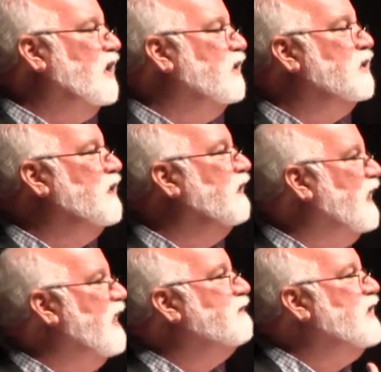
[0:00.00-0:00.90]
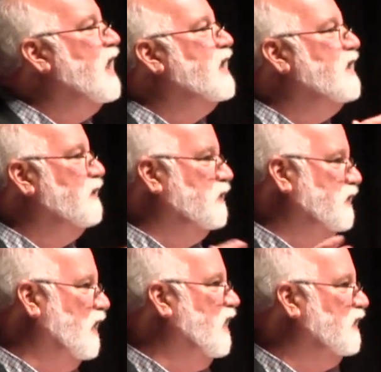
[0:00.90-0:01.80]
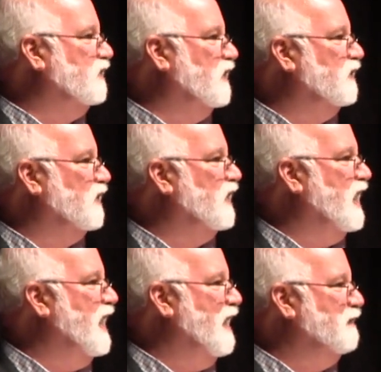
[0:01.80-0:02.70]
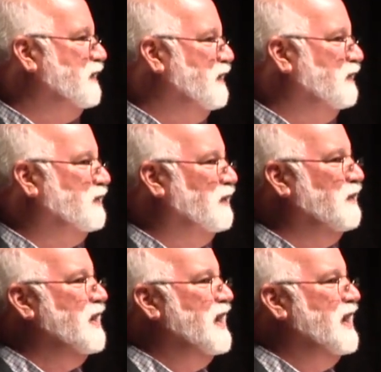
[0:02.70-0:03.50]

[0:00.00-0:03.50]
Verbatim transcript: tell you that they have nine other talks that they're going to have, you know, so